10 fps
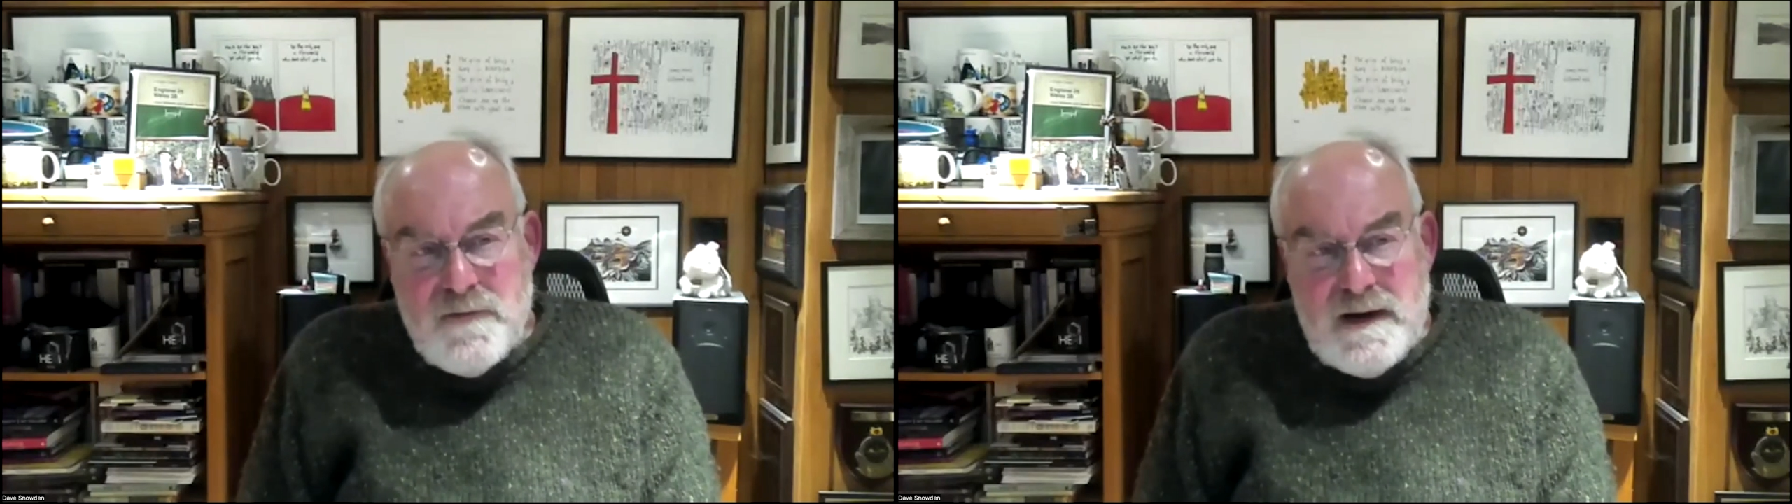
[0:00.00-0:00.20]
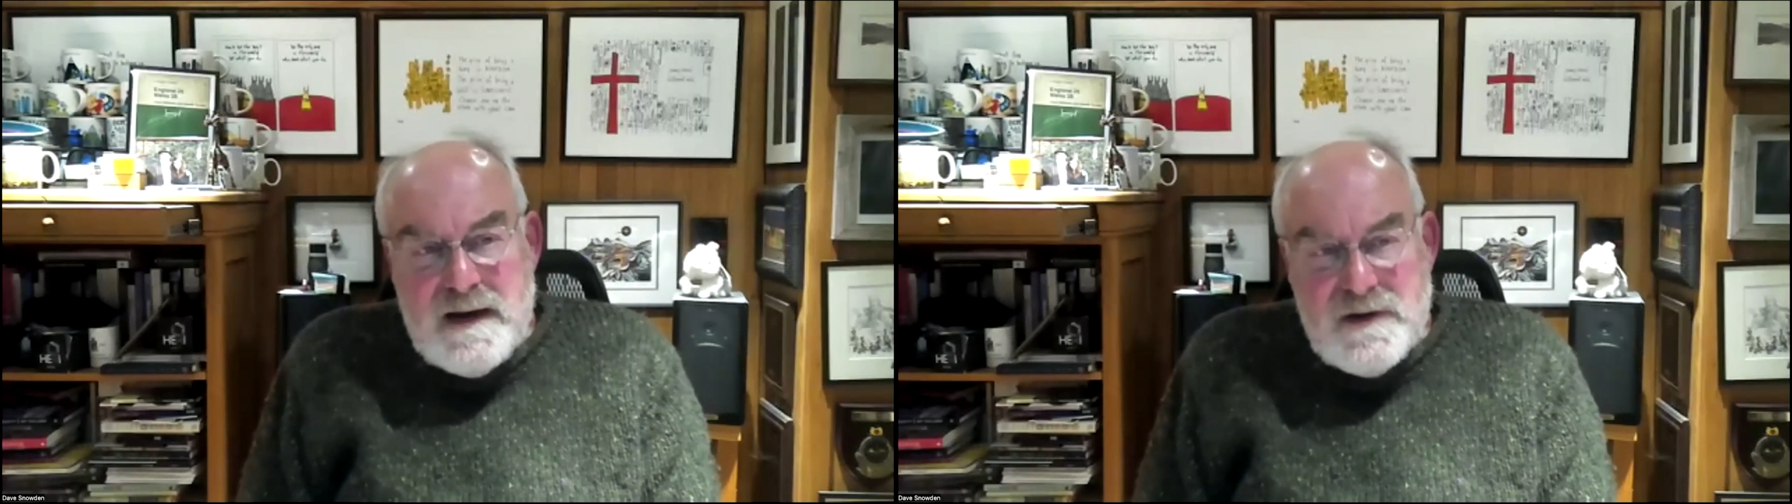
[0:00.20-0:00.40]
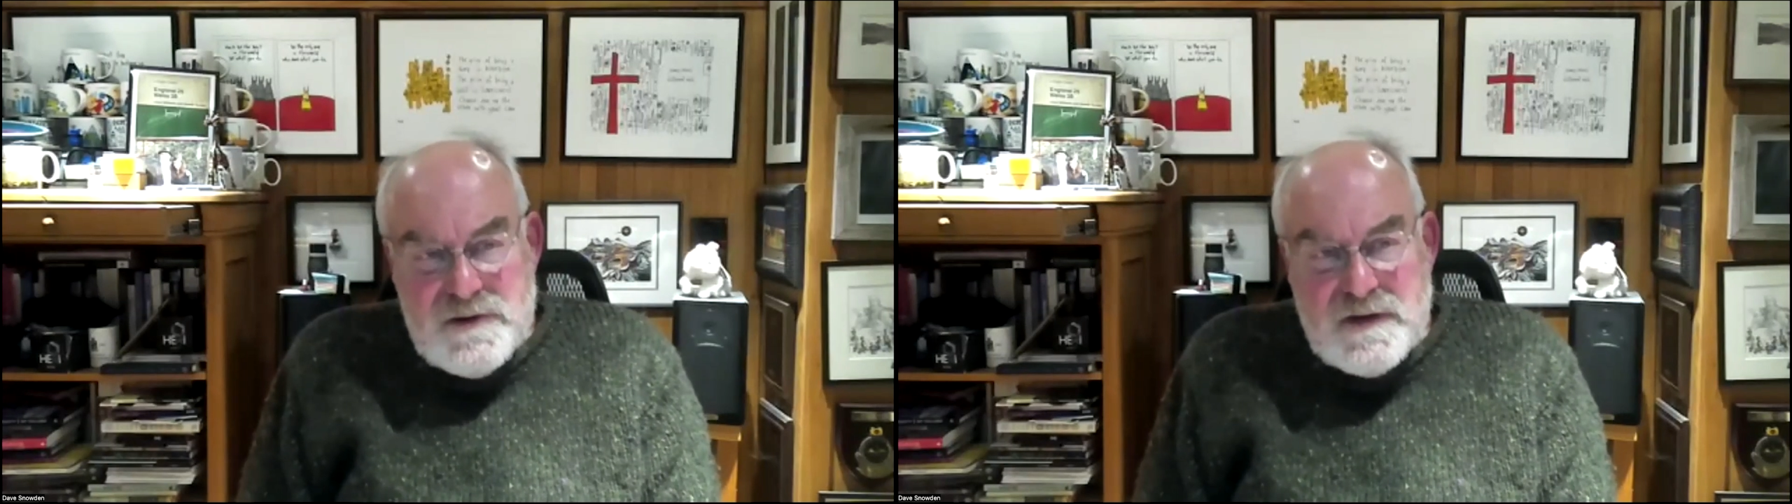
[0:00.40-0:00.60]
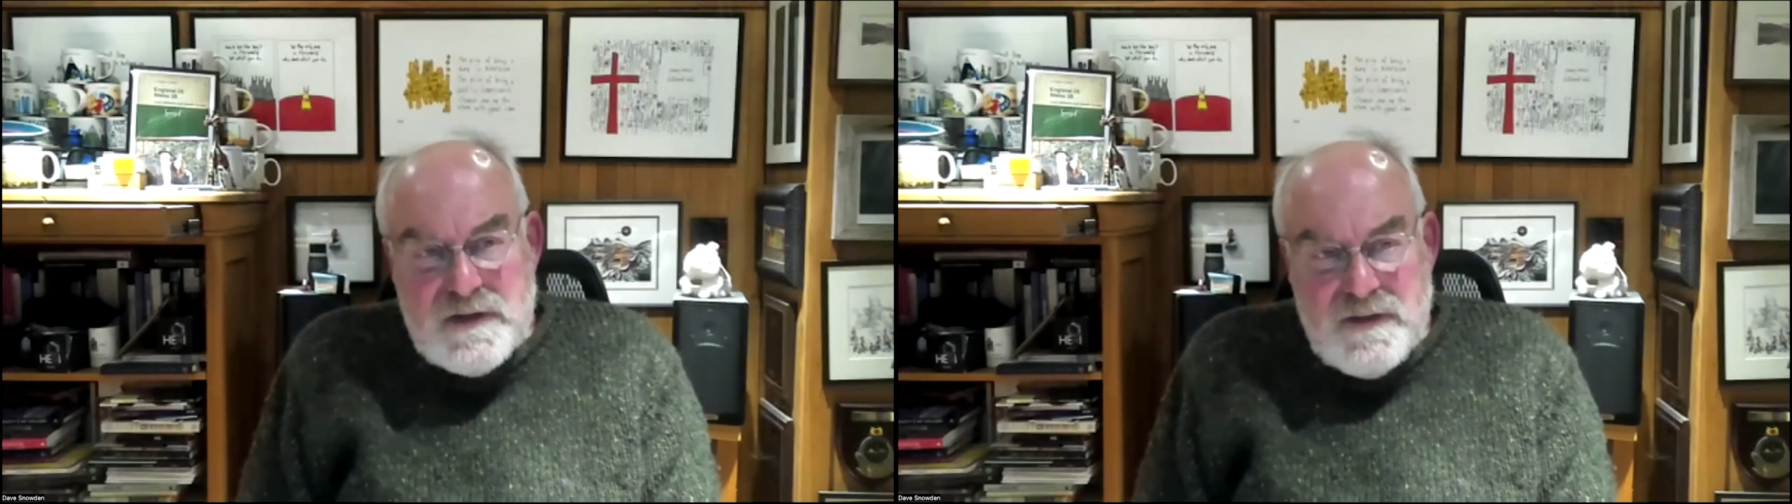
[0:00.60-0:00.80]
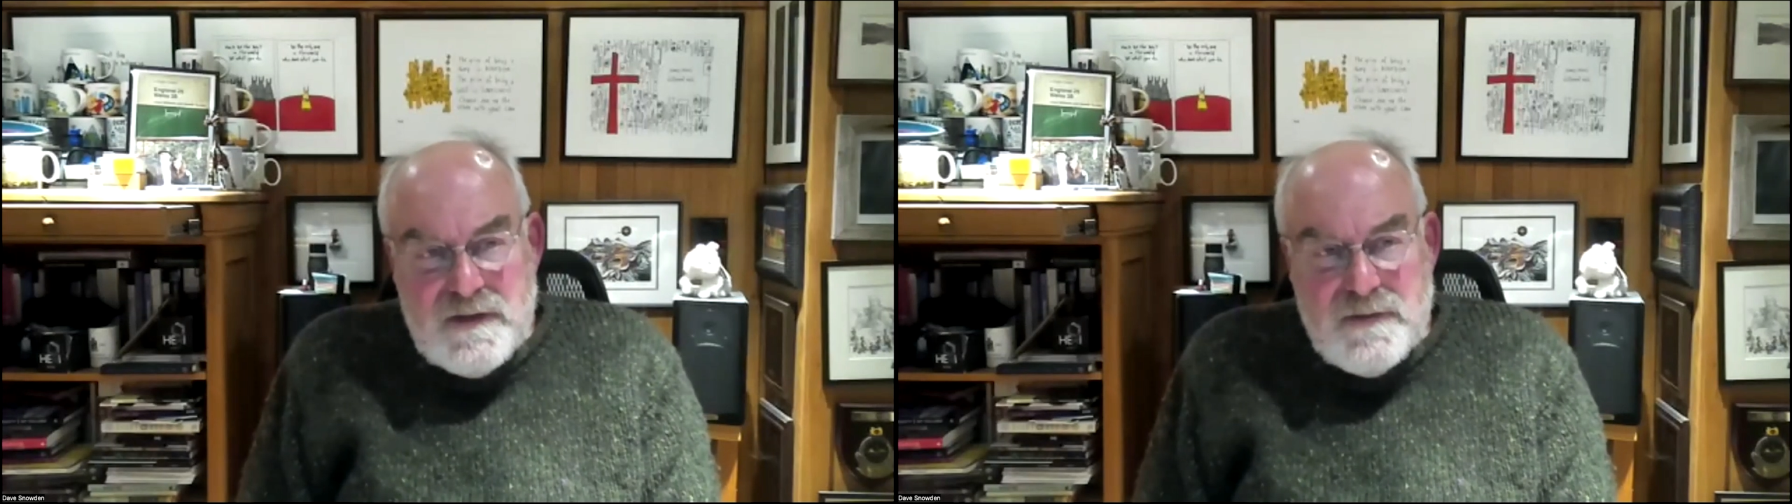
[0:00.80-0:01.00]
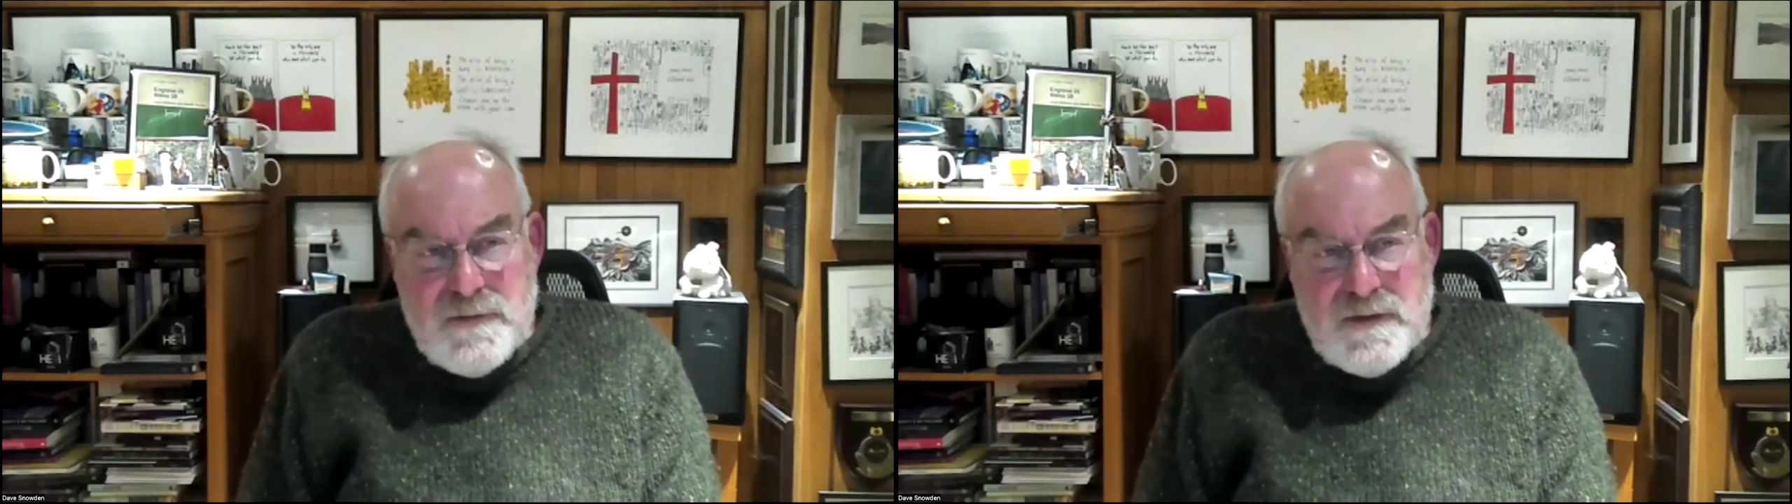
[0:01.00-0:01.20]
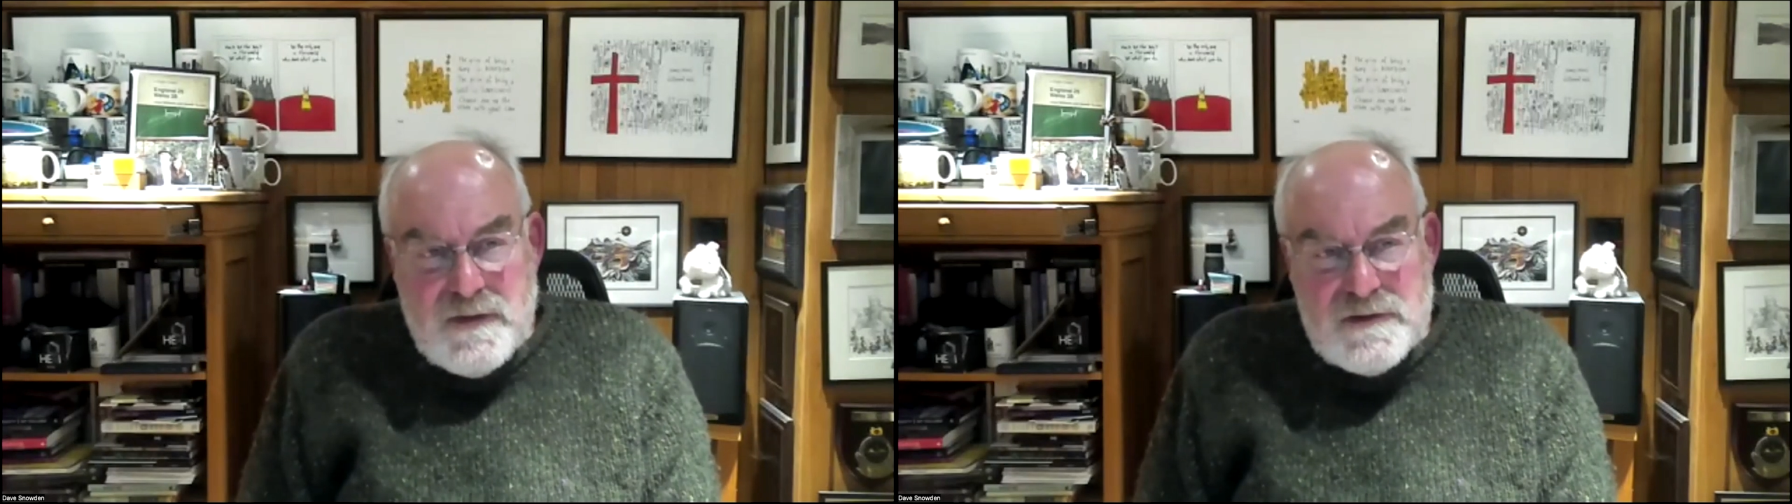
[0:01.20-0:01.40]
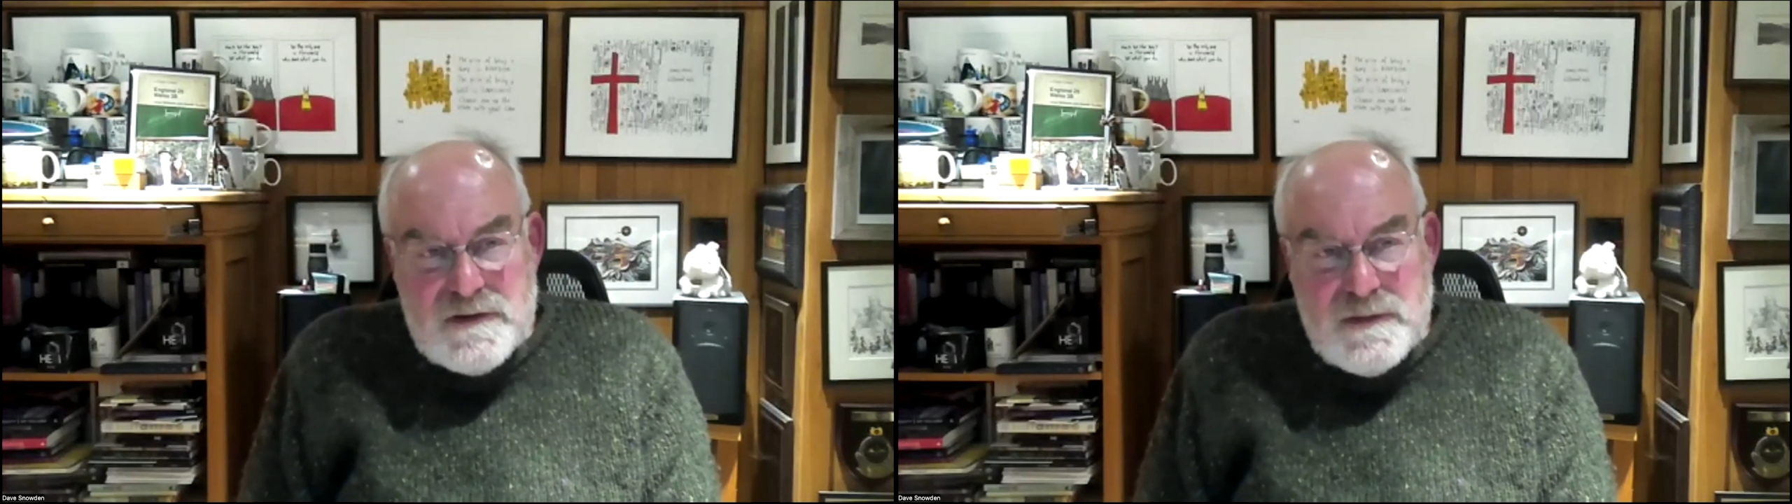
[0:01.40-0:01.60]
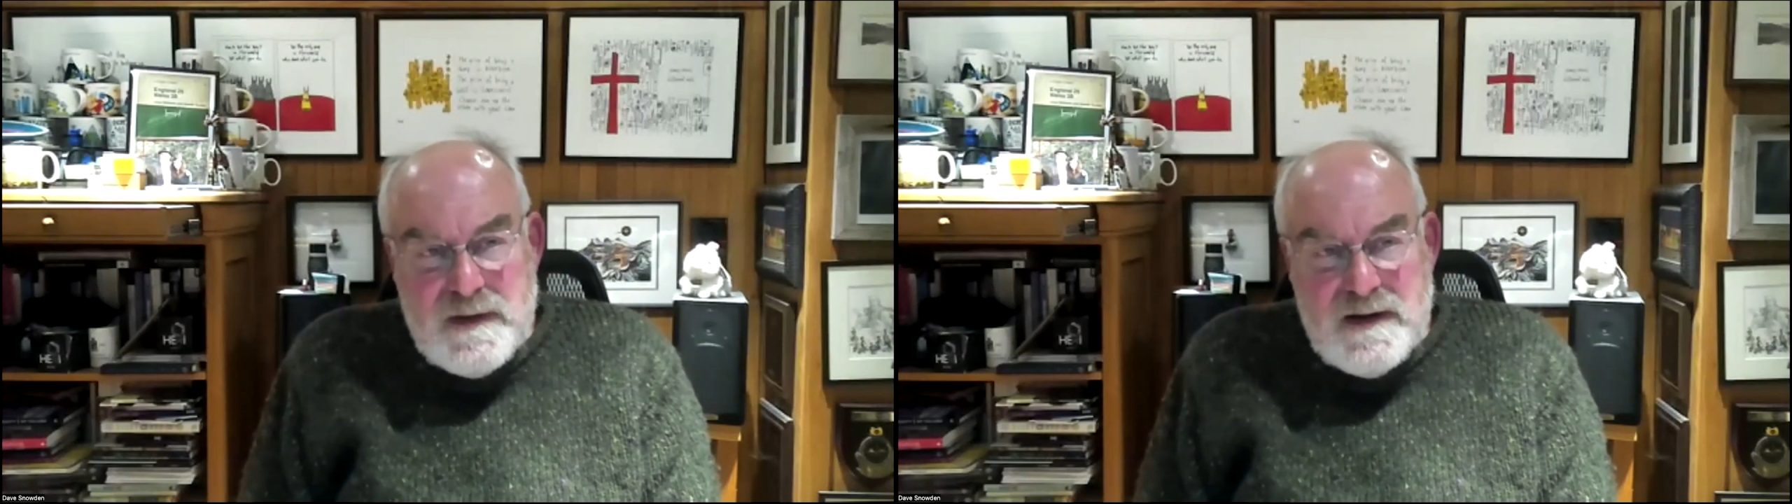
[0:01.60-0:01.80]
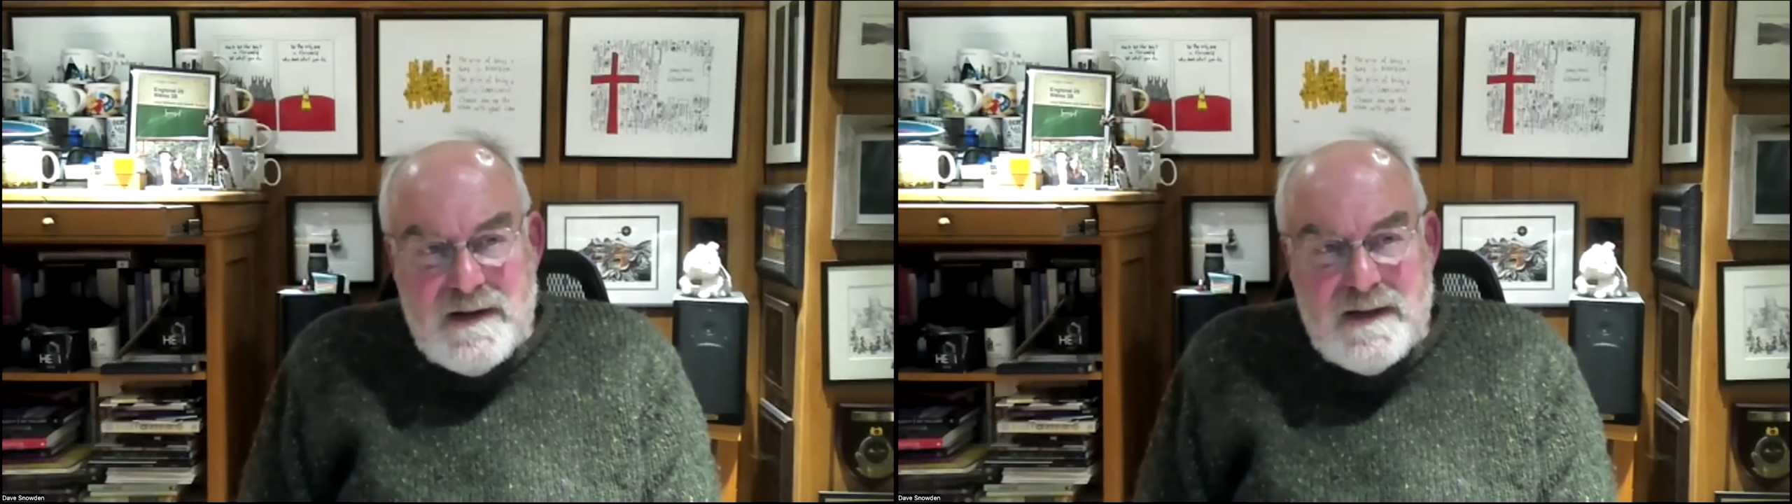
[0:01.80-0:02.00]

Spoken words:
really interesting stuff on social media.